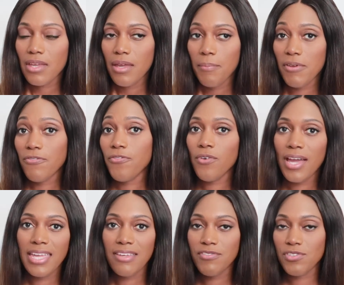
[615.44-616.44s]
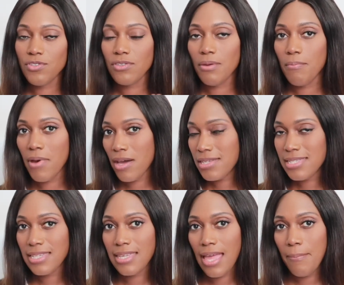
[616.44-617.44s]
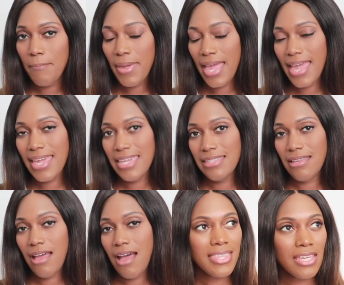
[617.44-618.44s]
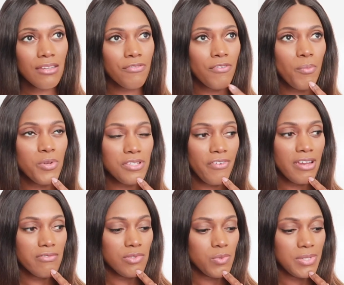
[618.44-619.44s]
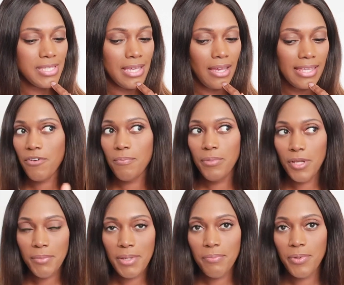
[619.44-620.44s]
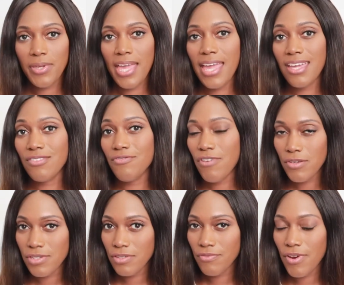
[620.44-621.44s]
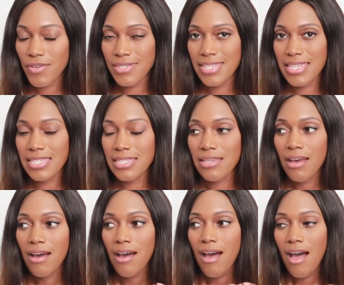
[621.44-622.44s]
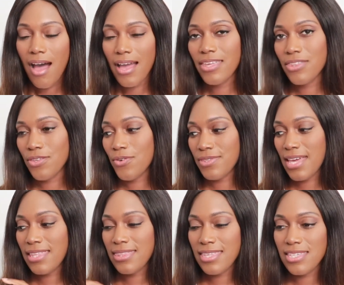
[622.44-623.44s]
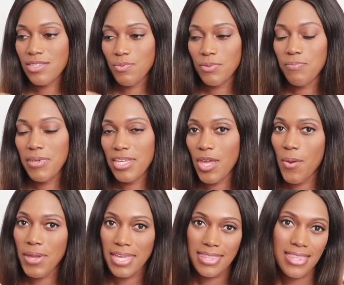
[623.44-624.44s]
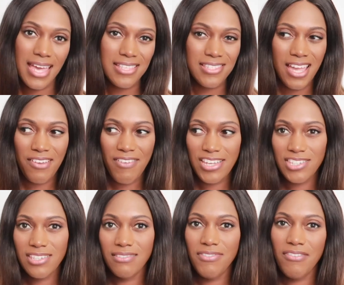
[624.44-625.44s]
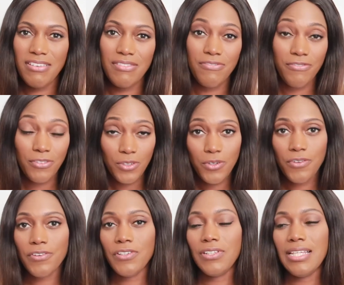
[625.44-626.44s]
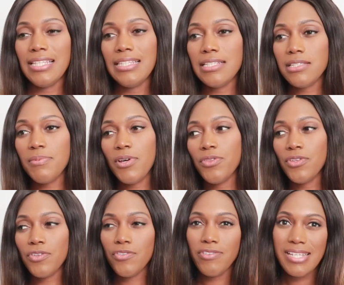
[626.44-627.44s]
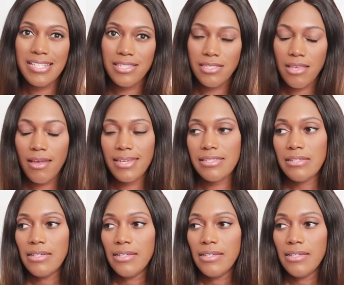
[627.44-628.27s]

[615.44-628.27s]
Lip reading: before I even saw the marketing campaign, I think from which fragrance was it? From Blooming Bouquet and Rose and Roses, I thought that this would be going in that direction, very floral, a little bit on the green side.